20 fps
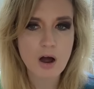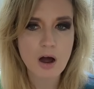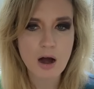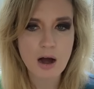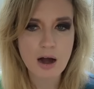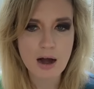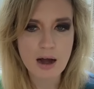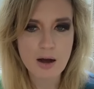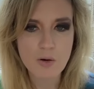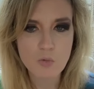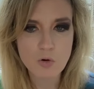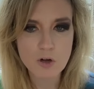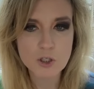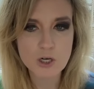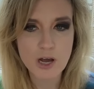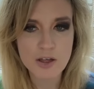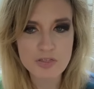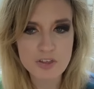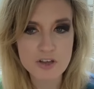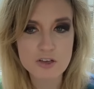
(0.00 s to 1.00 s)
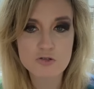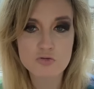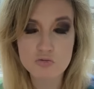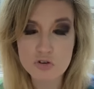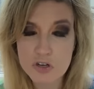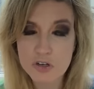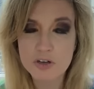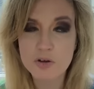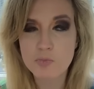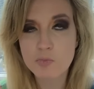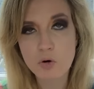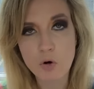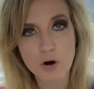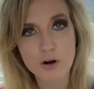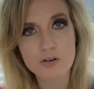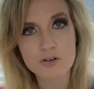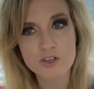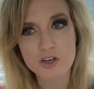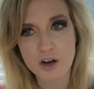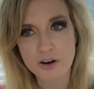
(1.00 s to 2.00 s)
uh, which I think is really
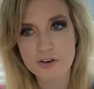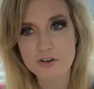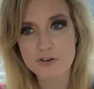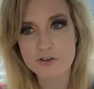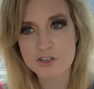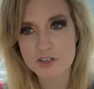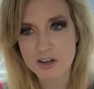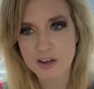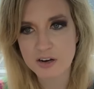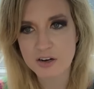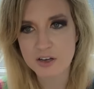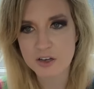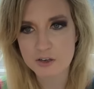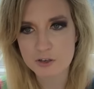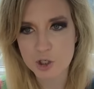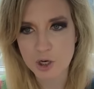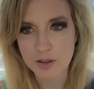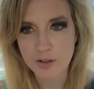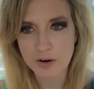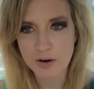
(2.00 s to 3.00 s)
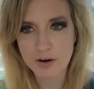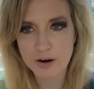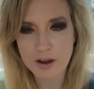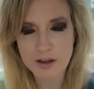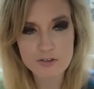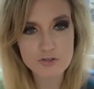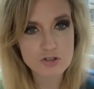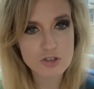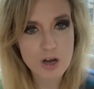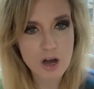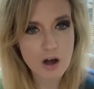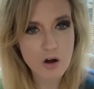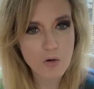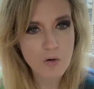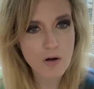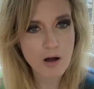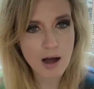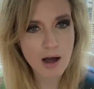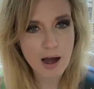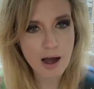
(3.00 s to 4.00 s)
important to understanding each other. And
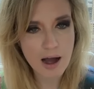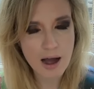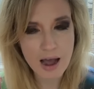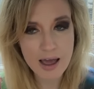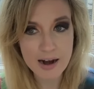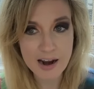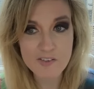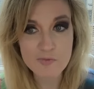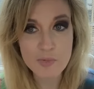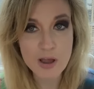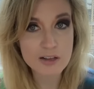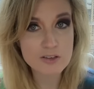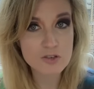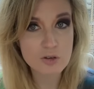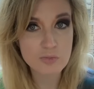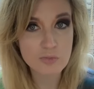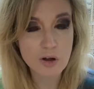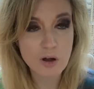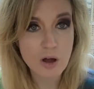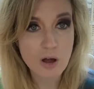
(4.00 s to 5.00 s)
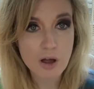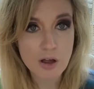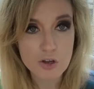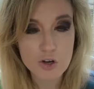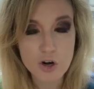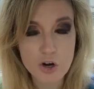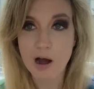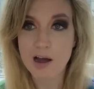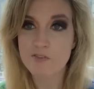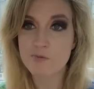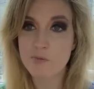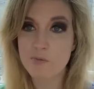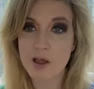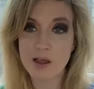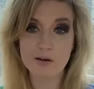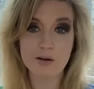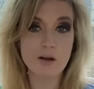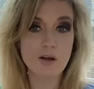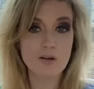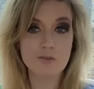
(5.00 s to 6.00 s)
so, uh, and I've made some, you know, I've
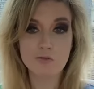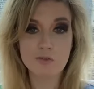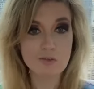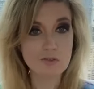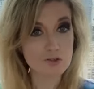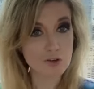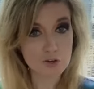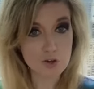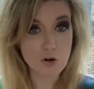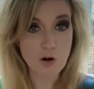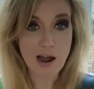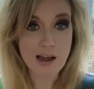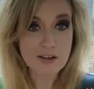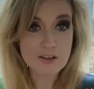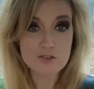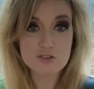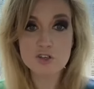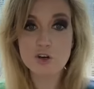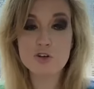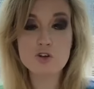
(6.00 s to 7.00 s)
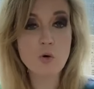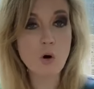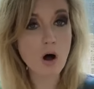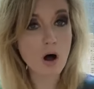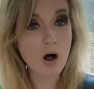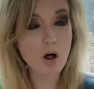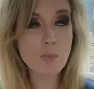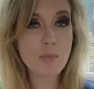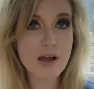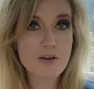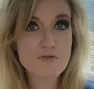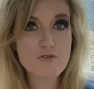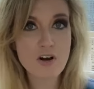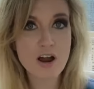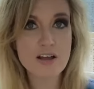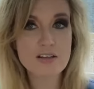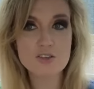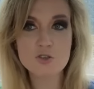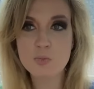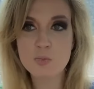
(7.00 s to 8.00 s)
made You're. I consider you all my
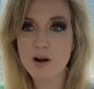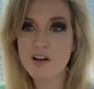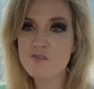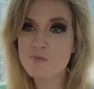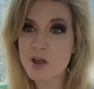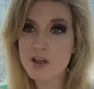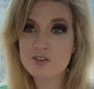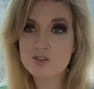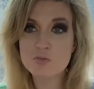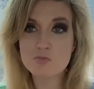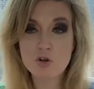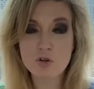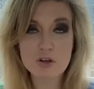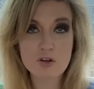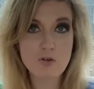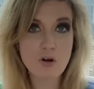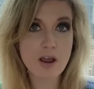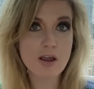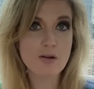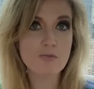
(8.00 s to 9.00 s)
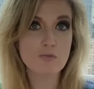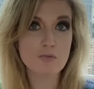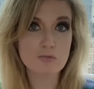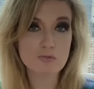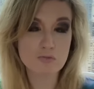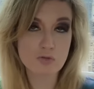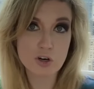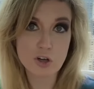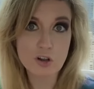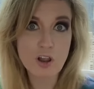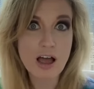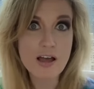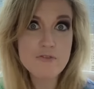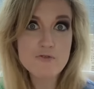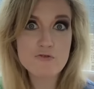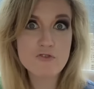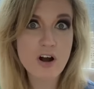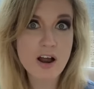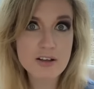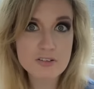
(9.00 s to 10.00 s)
friends, but I've made some really great real
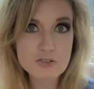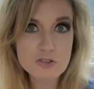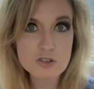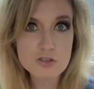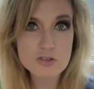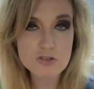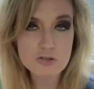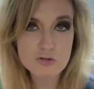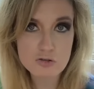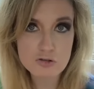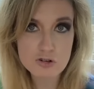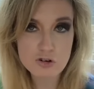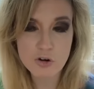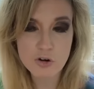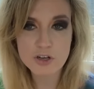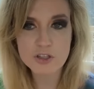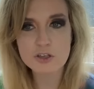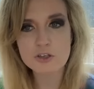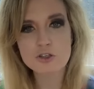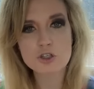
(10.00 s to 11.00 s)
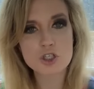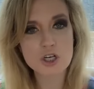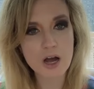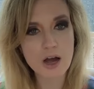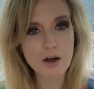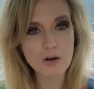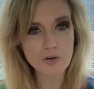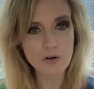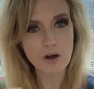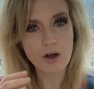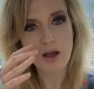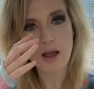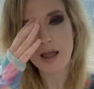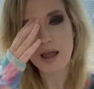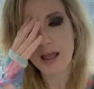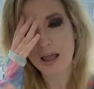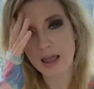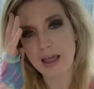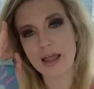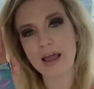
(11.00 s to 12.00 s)
life friends through doing this show.
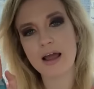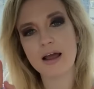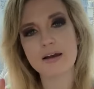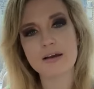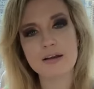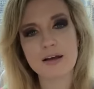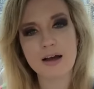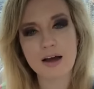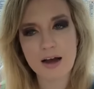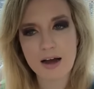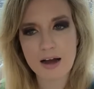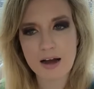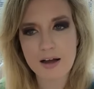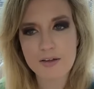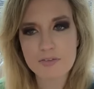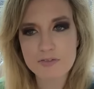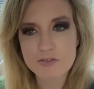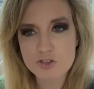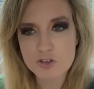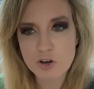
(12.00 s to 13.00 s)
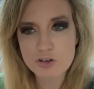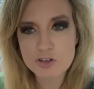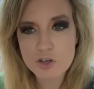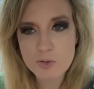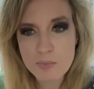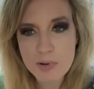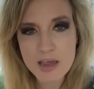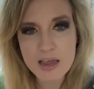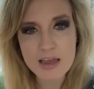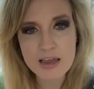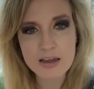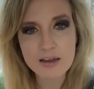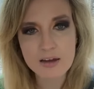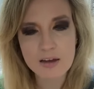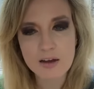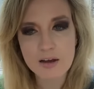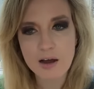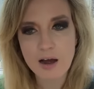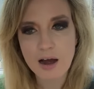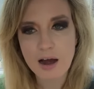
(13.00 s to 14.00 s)
And uh, so to me,
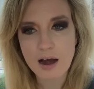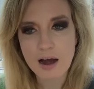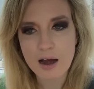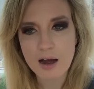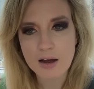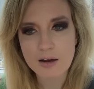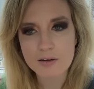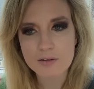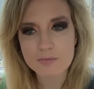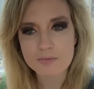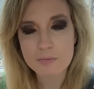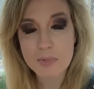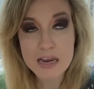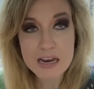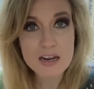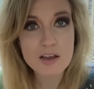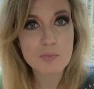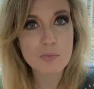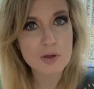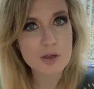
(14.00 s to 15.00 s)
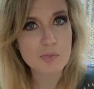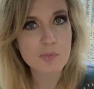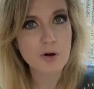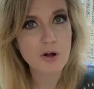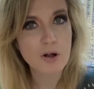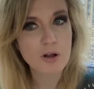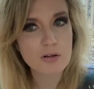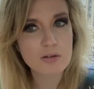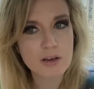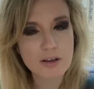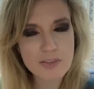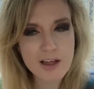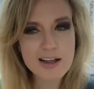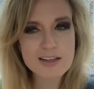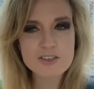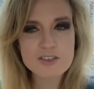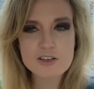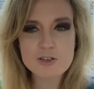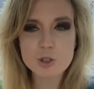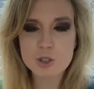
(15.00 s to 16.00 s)
uh, meeting people, and
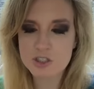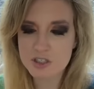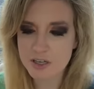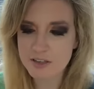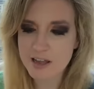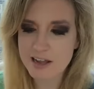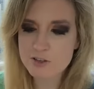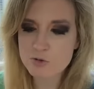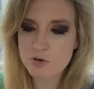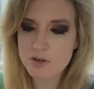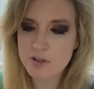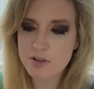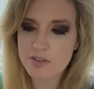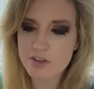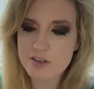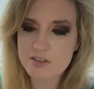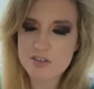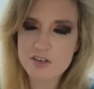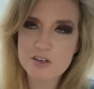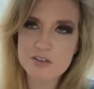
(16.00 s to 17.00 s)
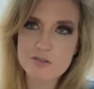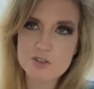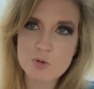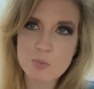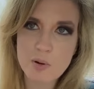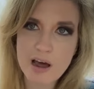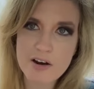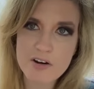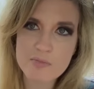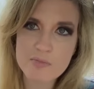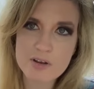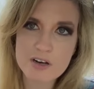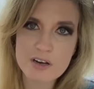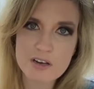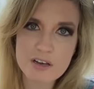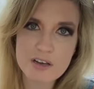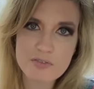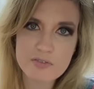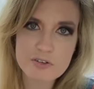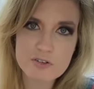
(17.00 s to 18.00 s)
that's interesting. That's one of the things that inspired me to
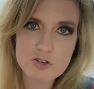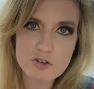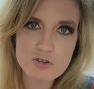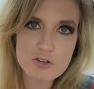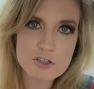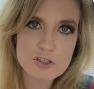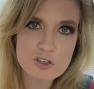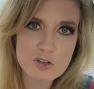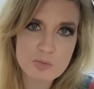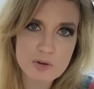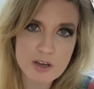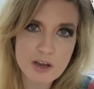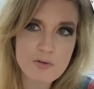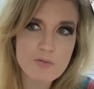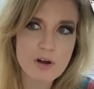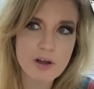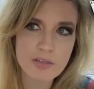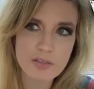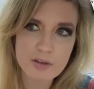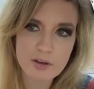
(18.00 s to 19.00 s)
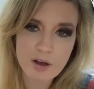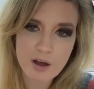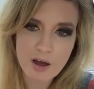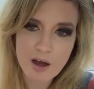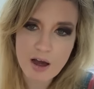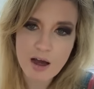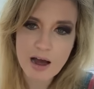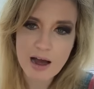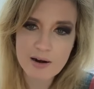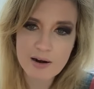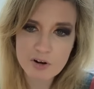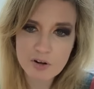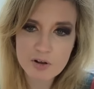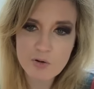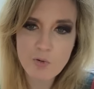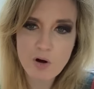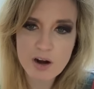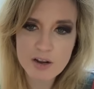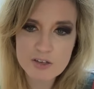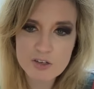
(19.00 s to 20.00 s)
even do this to begin with. I really
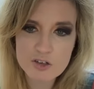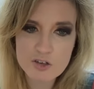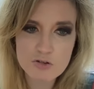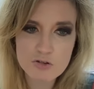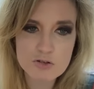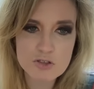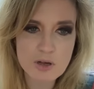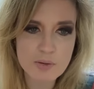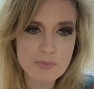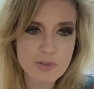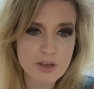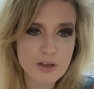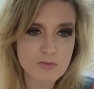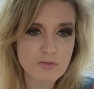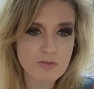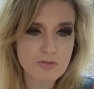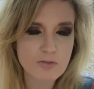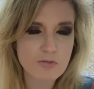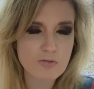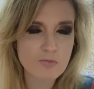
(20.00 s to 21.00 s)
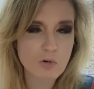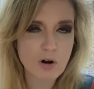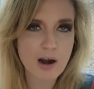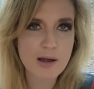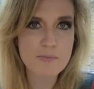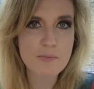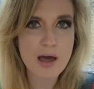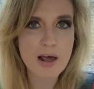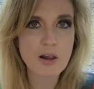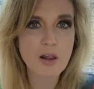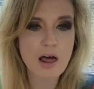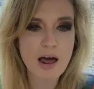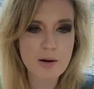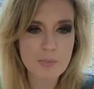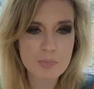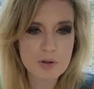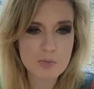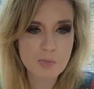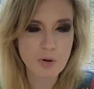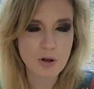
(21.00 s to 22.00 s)
wanted to do something where I met a lot
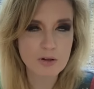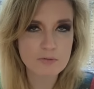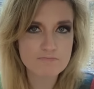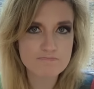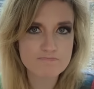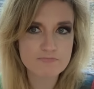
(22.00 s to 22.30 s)
of people.